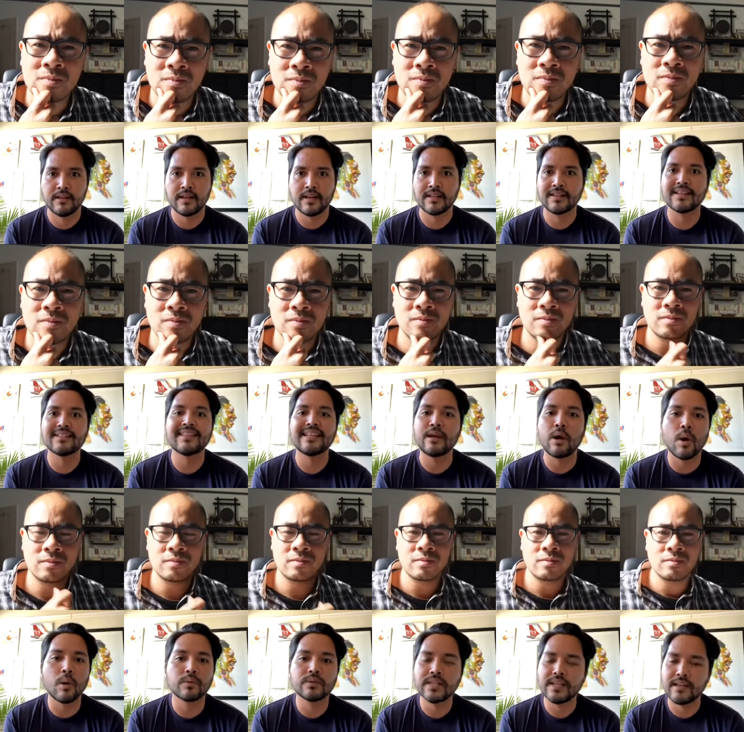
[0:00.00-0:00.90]
Speaker 1: And that the
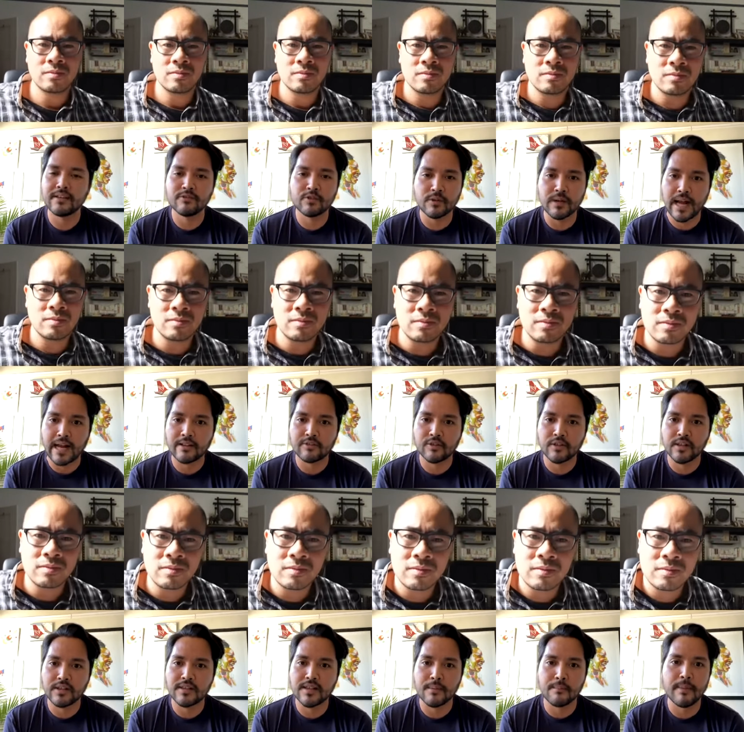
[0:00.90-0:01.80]
only
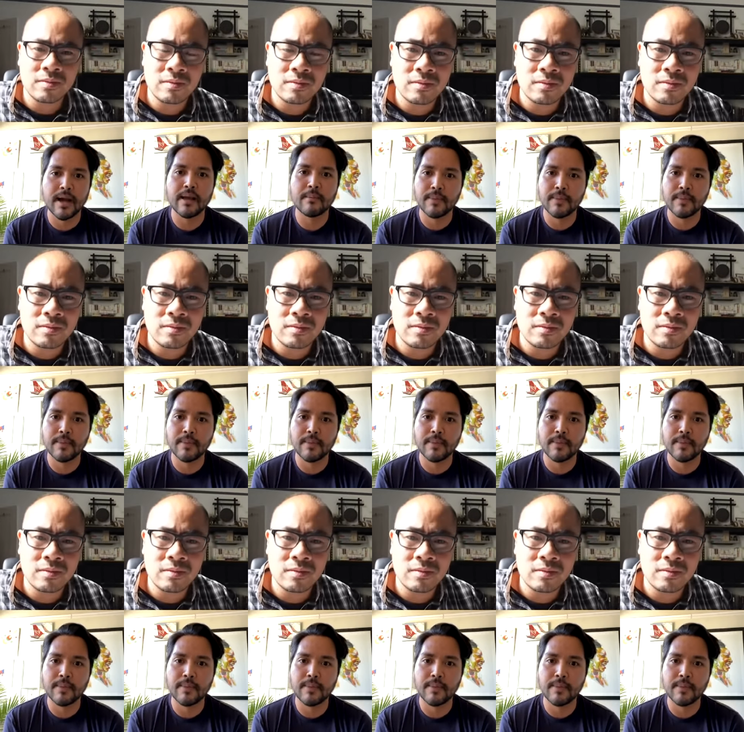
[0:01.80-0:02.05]
interaction that my